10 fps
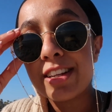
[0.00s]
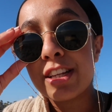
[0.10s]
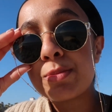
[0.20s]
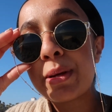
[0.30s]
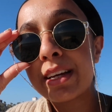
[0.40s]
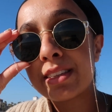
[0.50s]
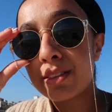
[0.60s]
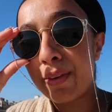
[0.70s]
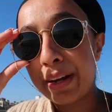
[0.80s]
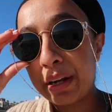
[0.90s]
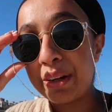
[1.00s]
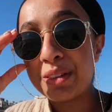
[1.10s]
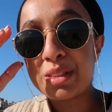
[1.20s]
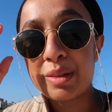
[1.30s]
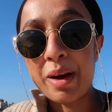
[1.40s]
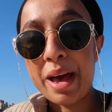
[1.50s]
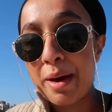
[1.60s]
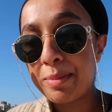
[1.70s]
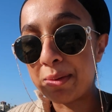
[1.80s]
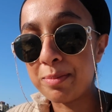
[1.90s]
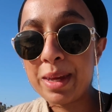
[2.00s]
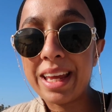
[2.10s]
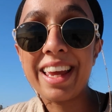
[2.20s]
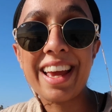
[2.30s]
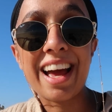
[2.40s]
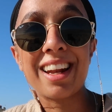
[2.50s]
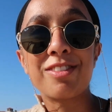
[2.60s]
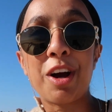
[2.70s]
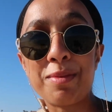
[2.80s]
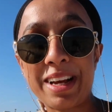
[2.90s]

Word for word: just because it's very close to my Airbnb and I've got